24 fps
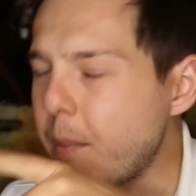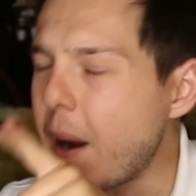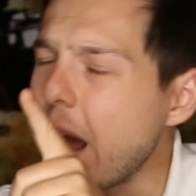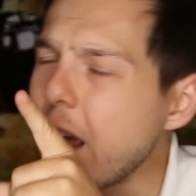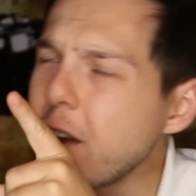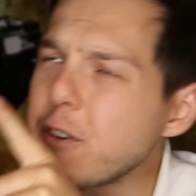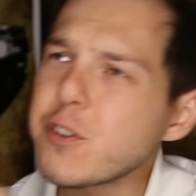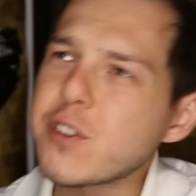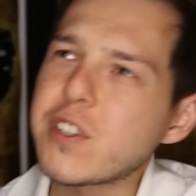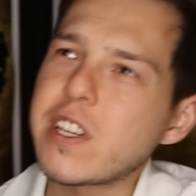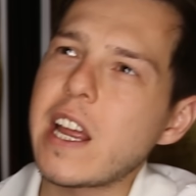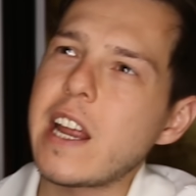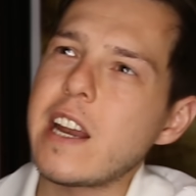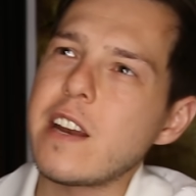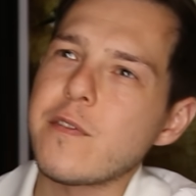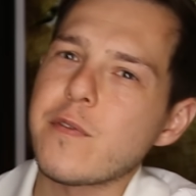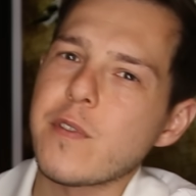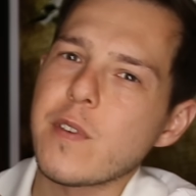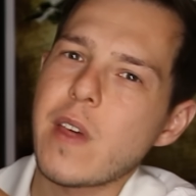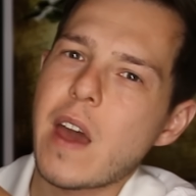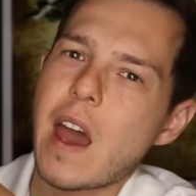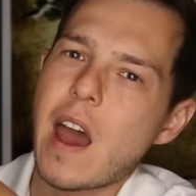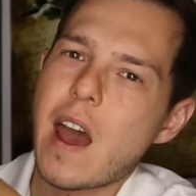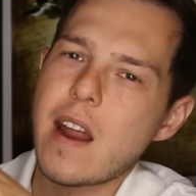my understanding
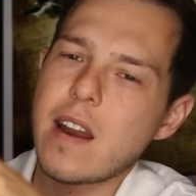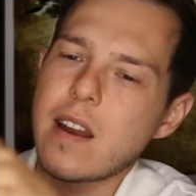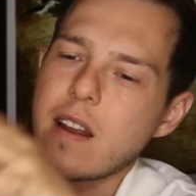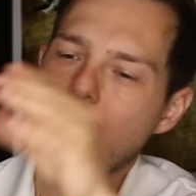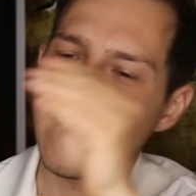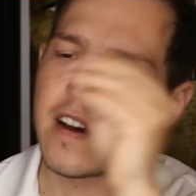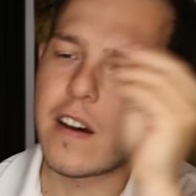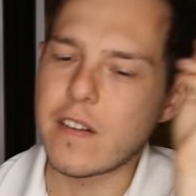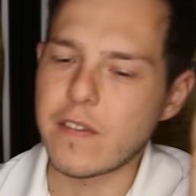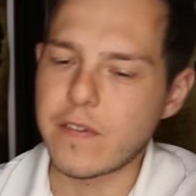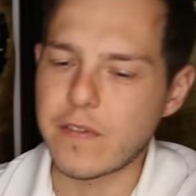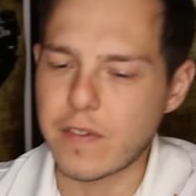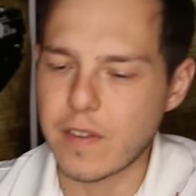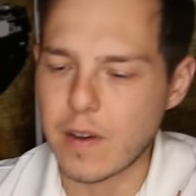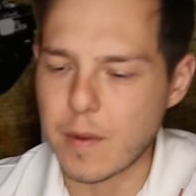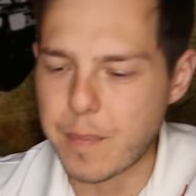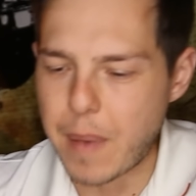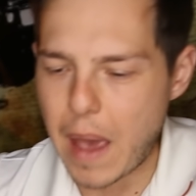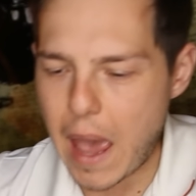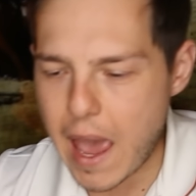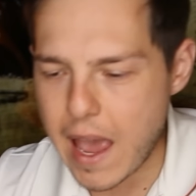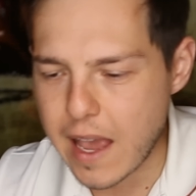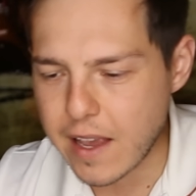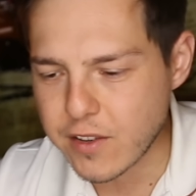for that of
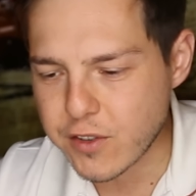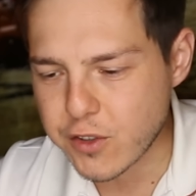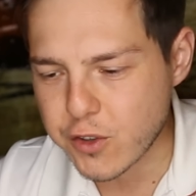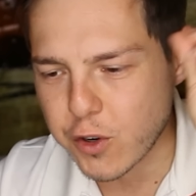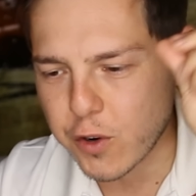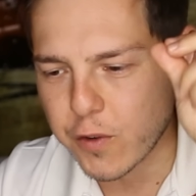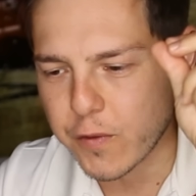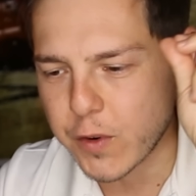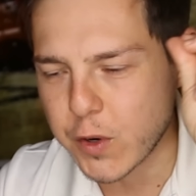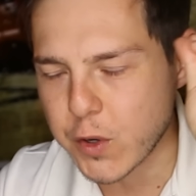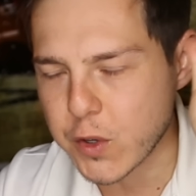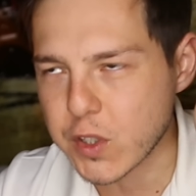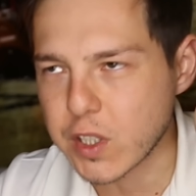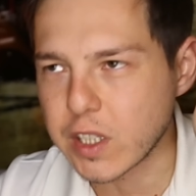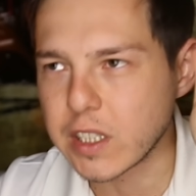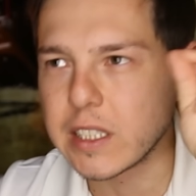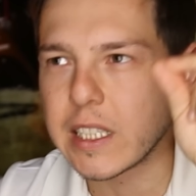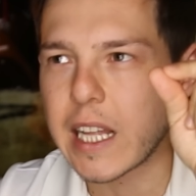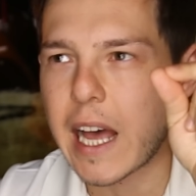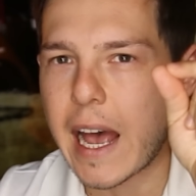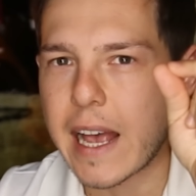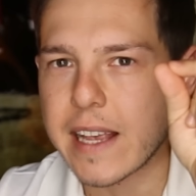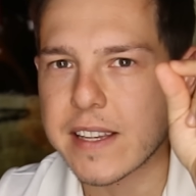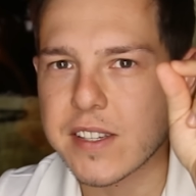paying servers
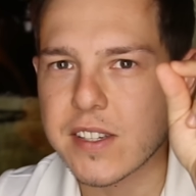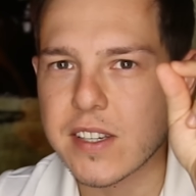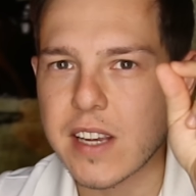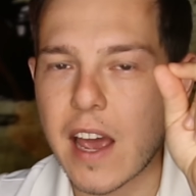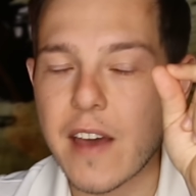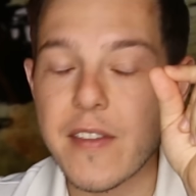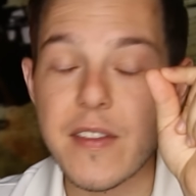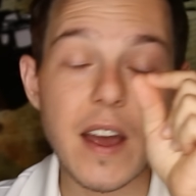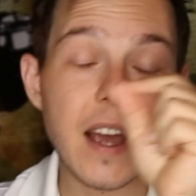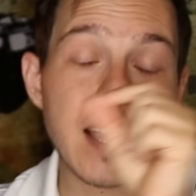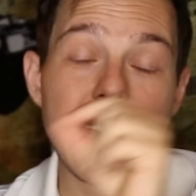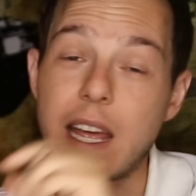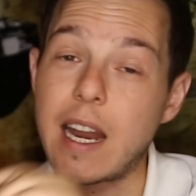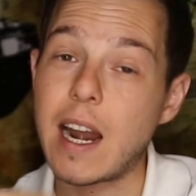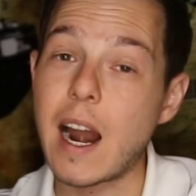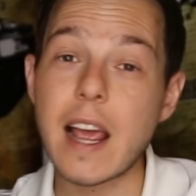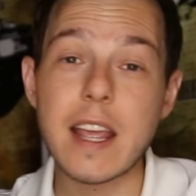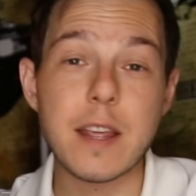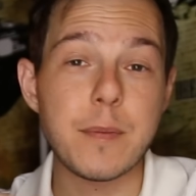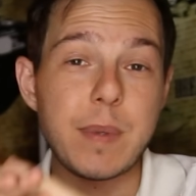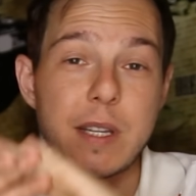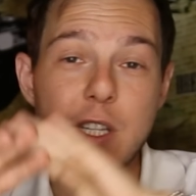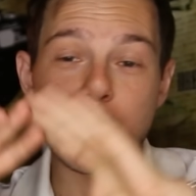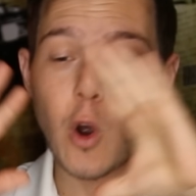less, and again,
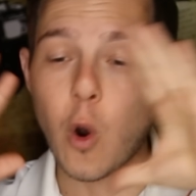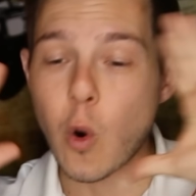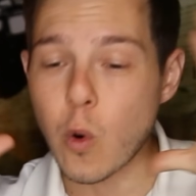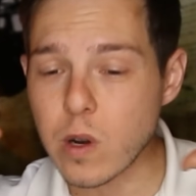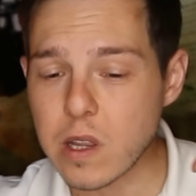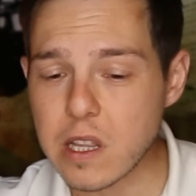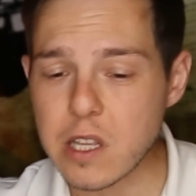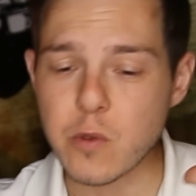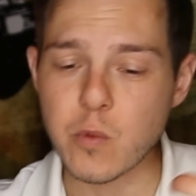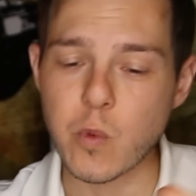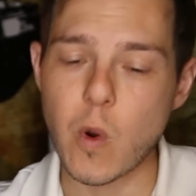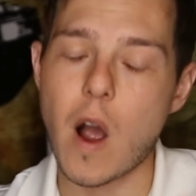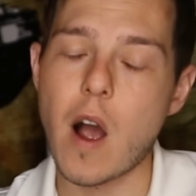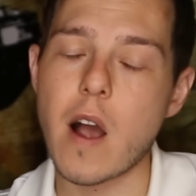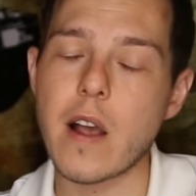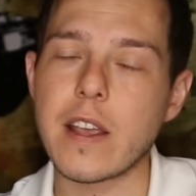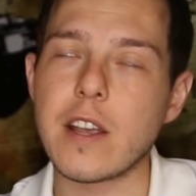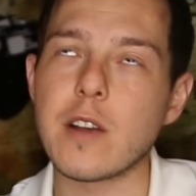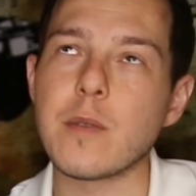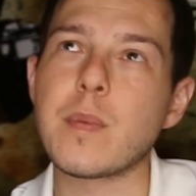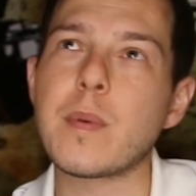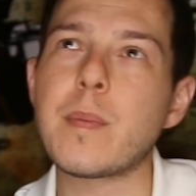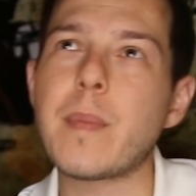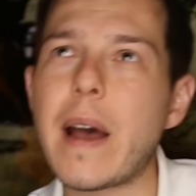I could be totally
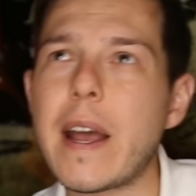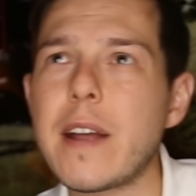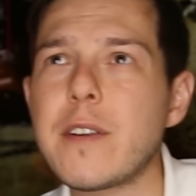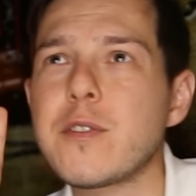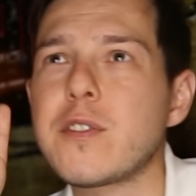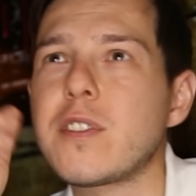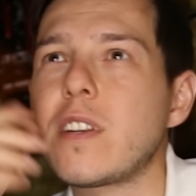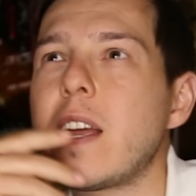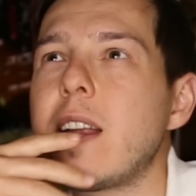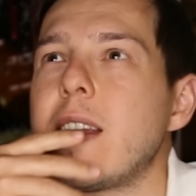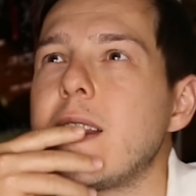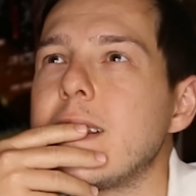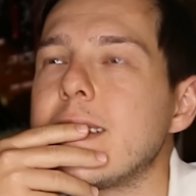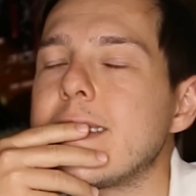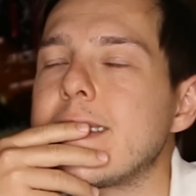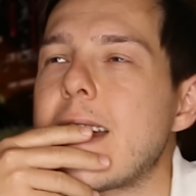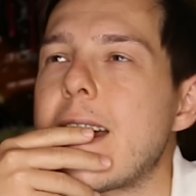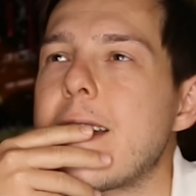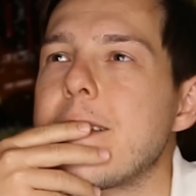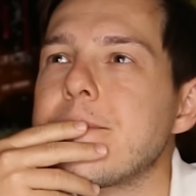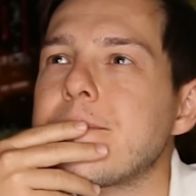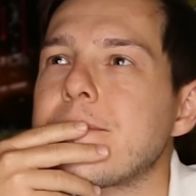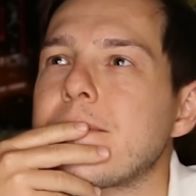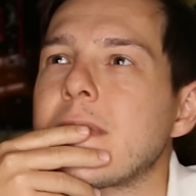wrong here, but my understanding is
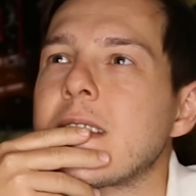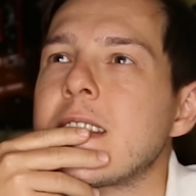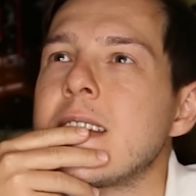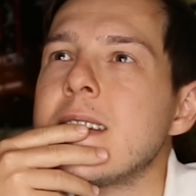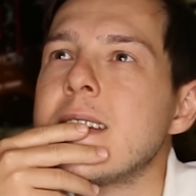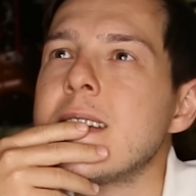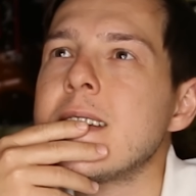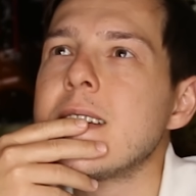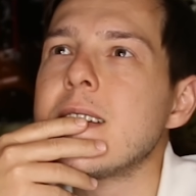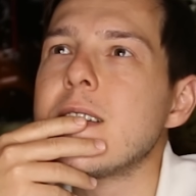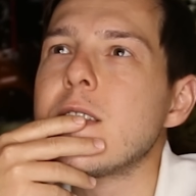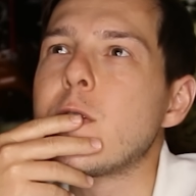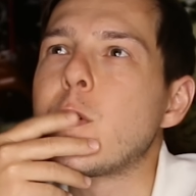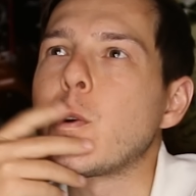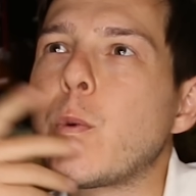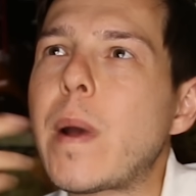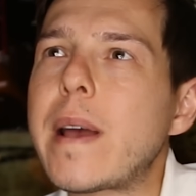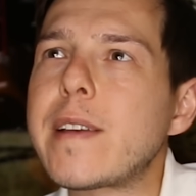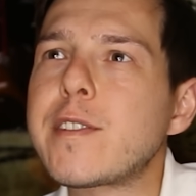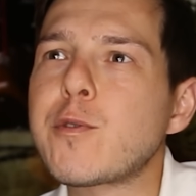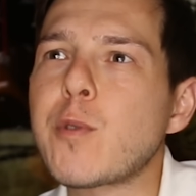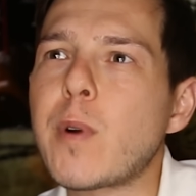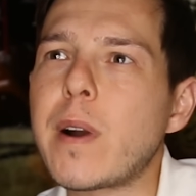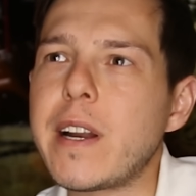that the
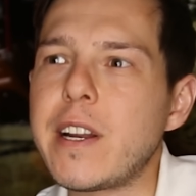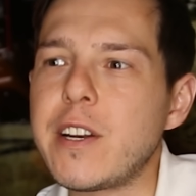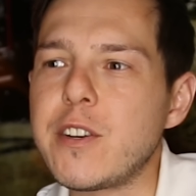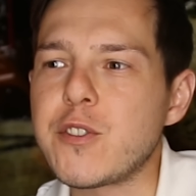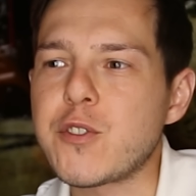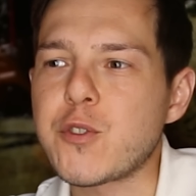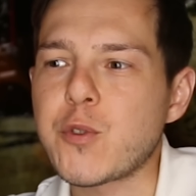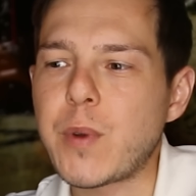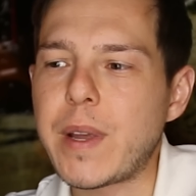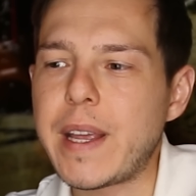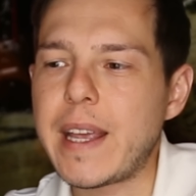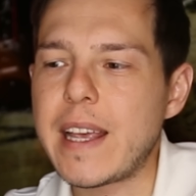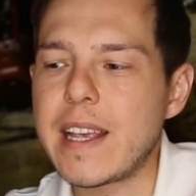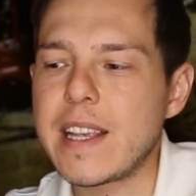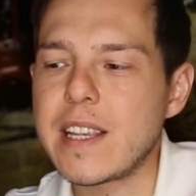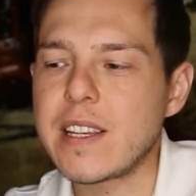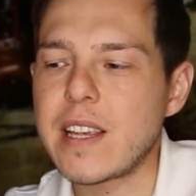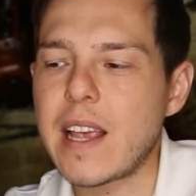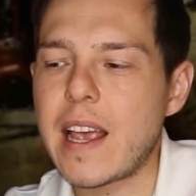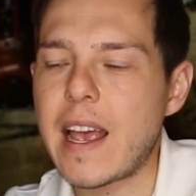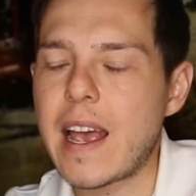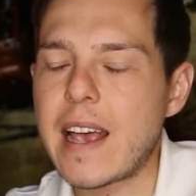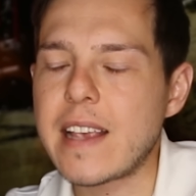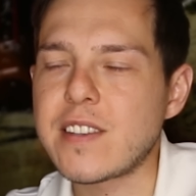restaurant industry
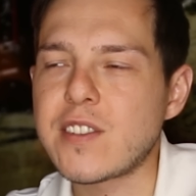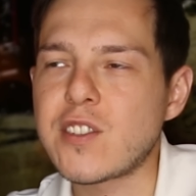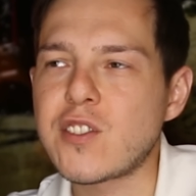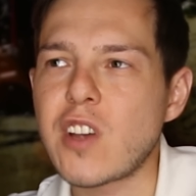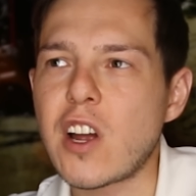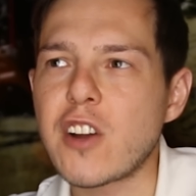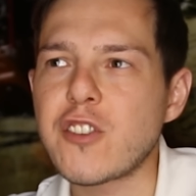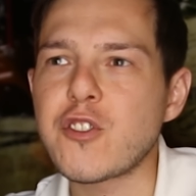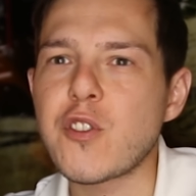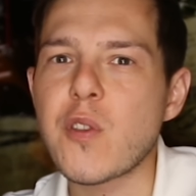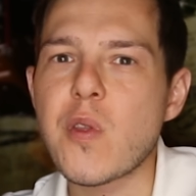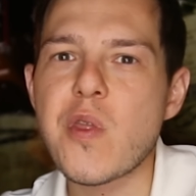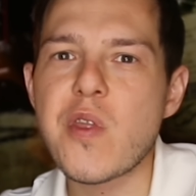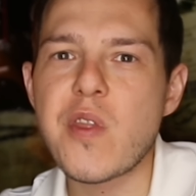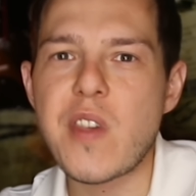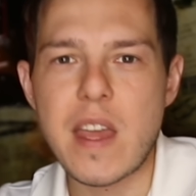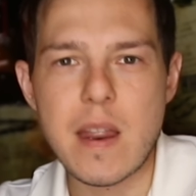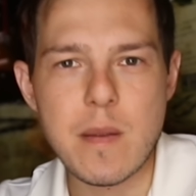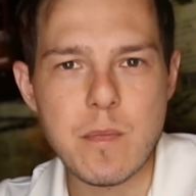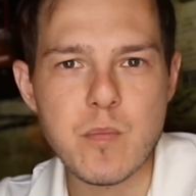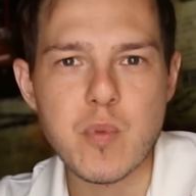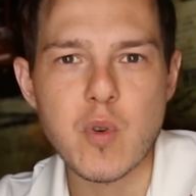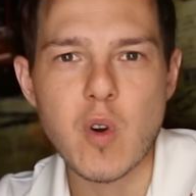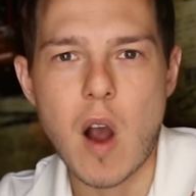is has such
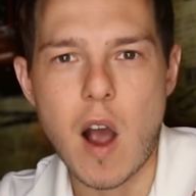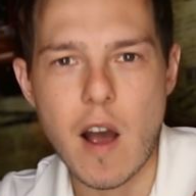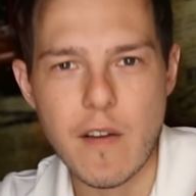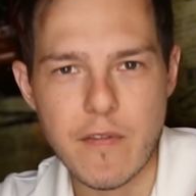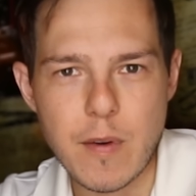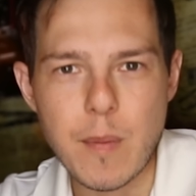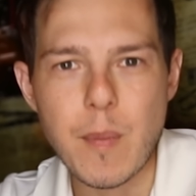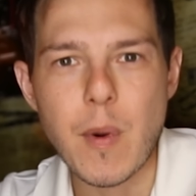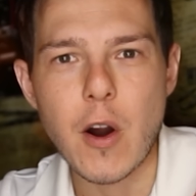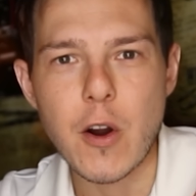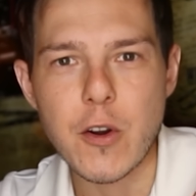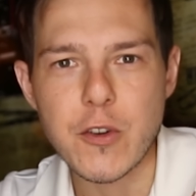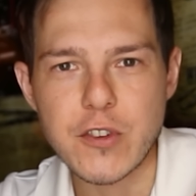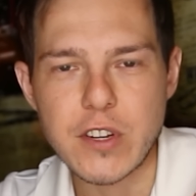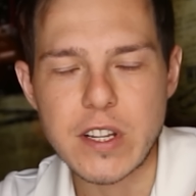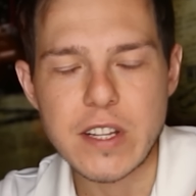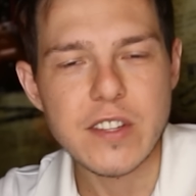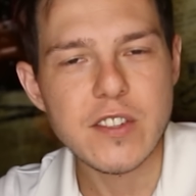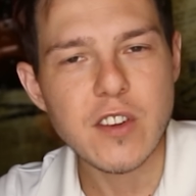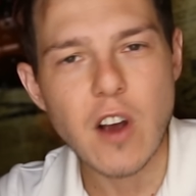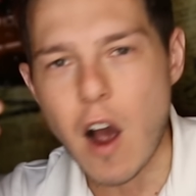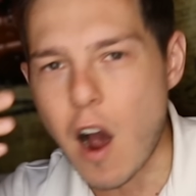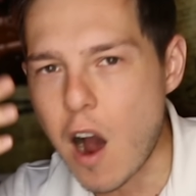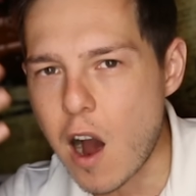thin profit
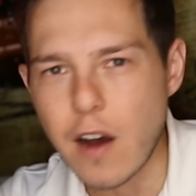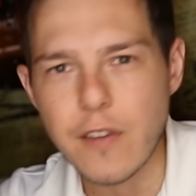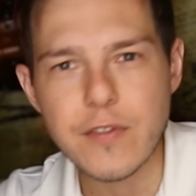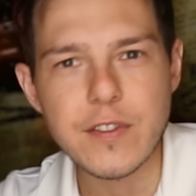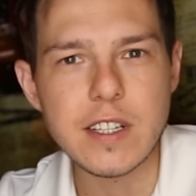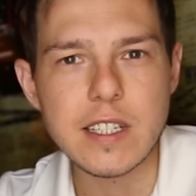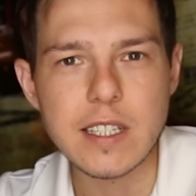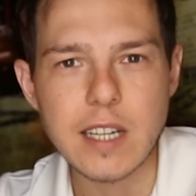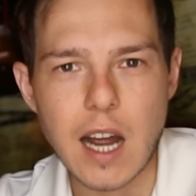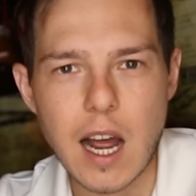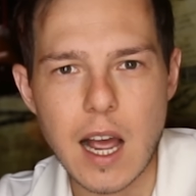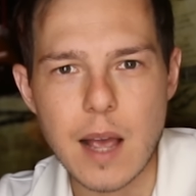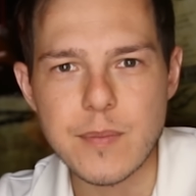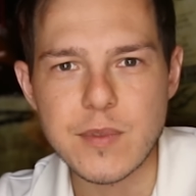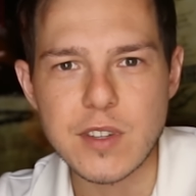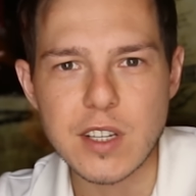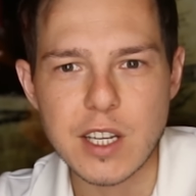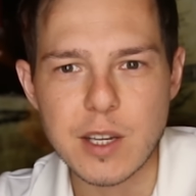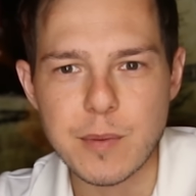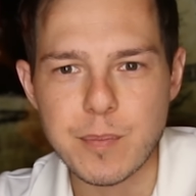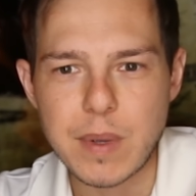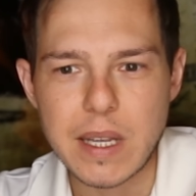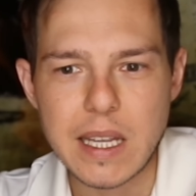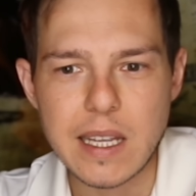margins. Oftentimes,
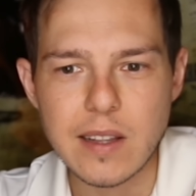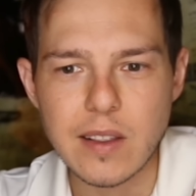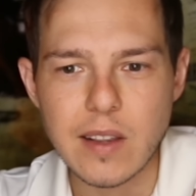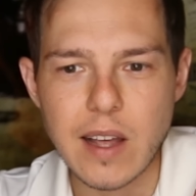it could be